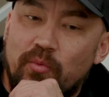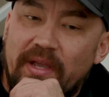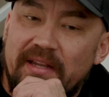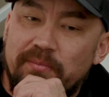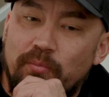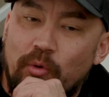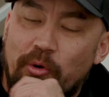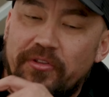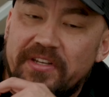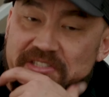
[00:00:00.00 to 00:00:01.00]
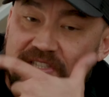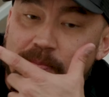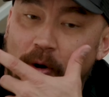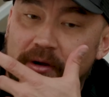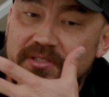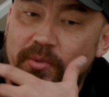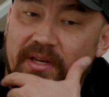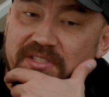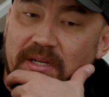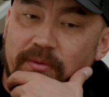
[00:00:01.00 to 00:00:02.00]
we were the DZ party, so we
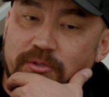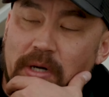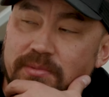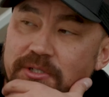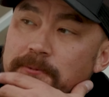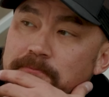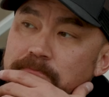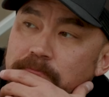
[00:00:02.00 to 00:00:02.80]
had to set up the drop zone.